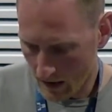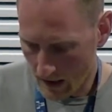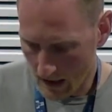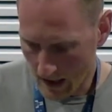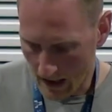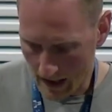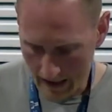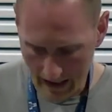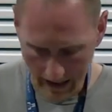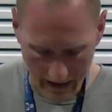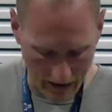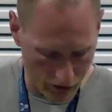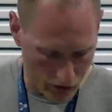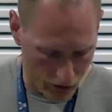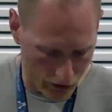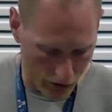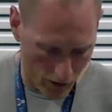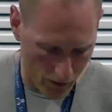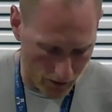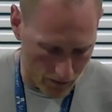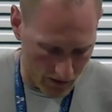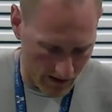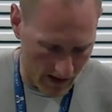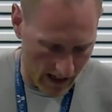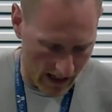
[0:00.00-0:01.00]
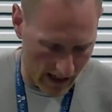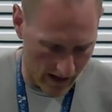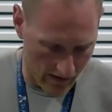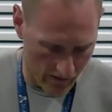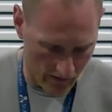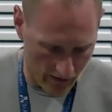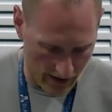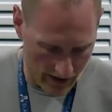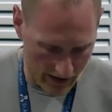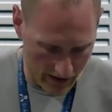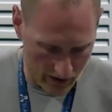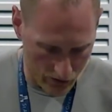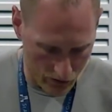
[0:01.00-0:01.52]
And he shows here
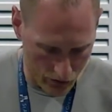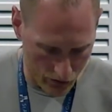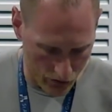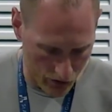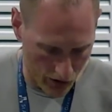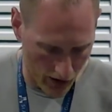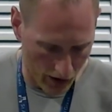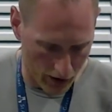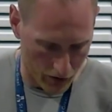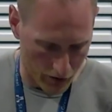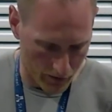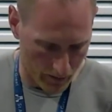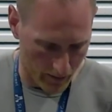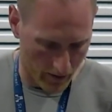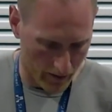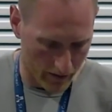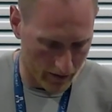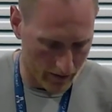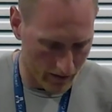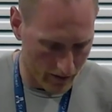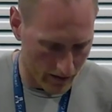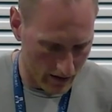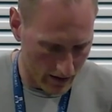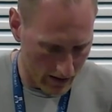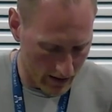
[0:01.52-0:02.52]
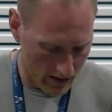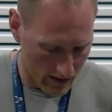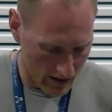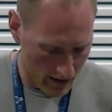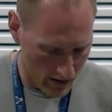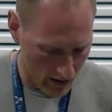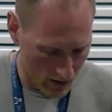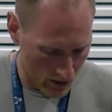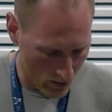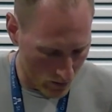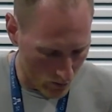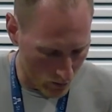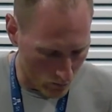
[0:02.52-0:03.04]
that his judgment
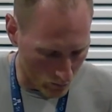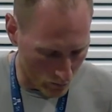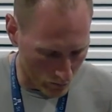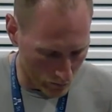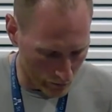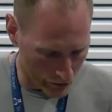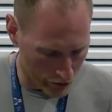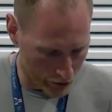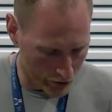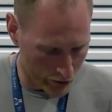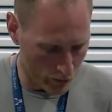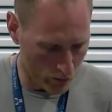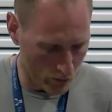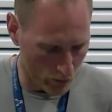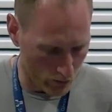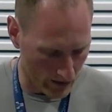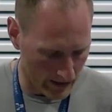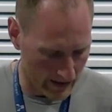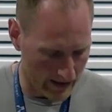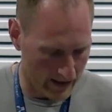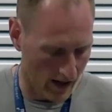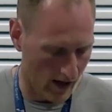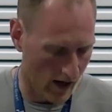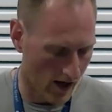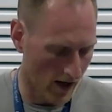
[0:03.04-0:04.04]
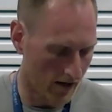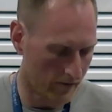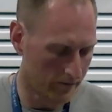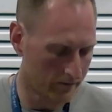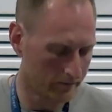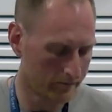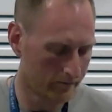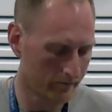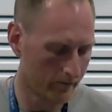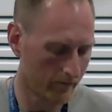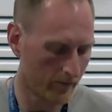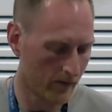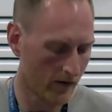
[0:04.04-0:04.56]
will surely
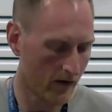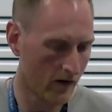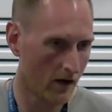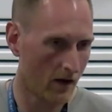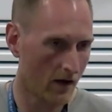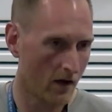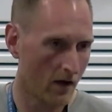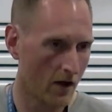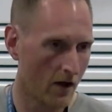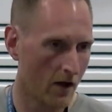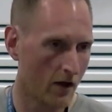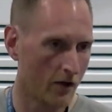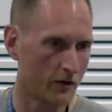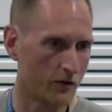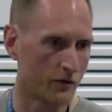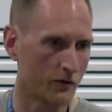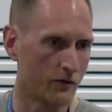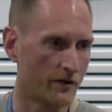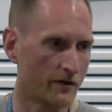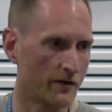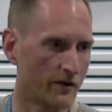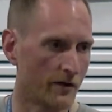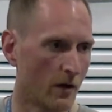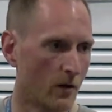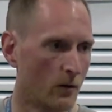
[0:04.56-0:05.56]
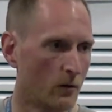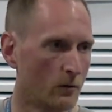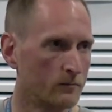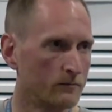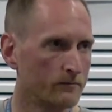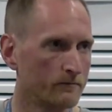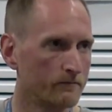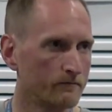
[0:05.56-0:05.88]
come as a result.